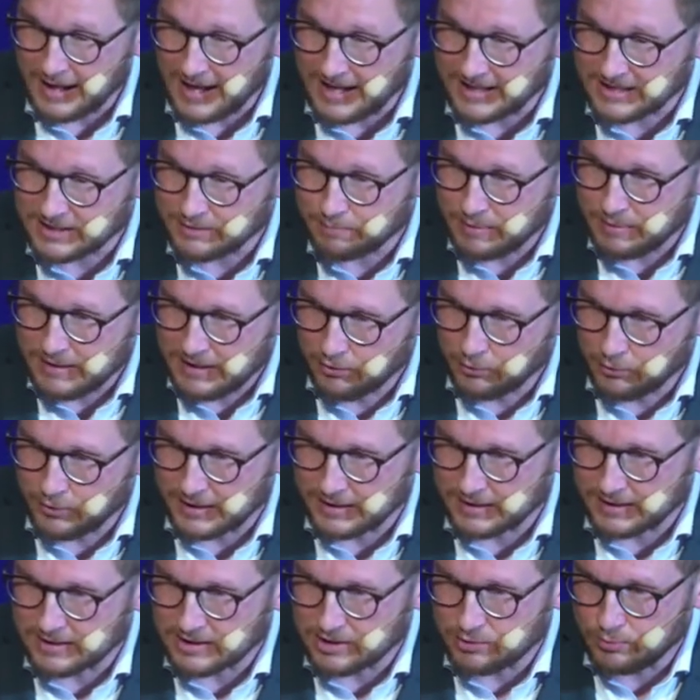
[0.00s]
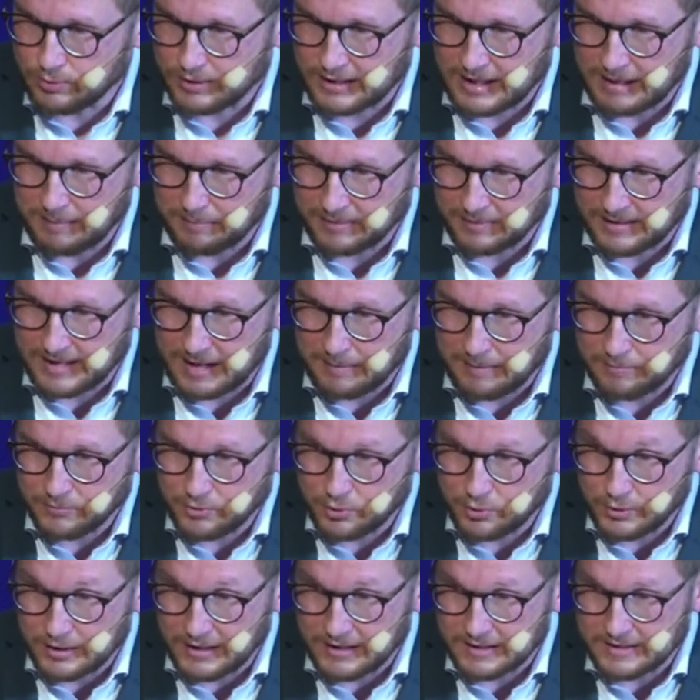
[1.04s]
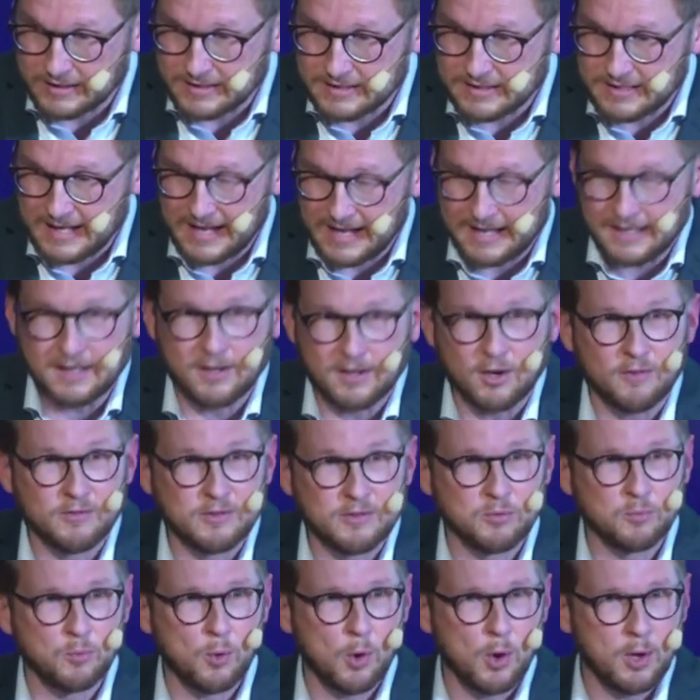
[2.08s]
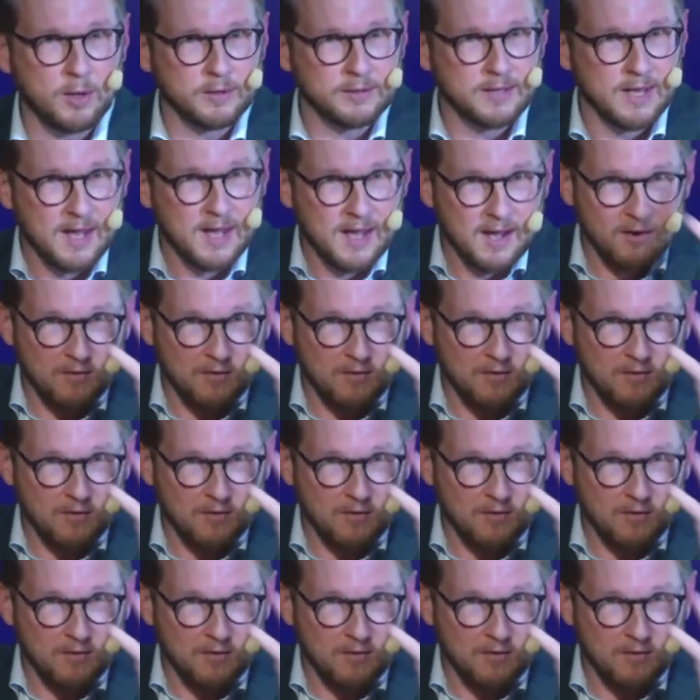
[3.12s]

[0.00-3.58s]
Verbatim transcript: experience we can come to an understanding of the world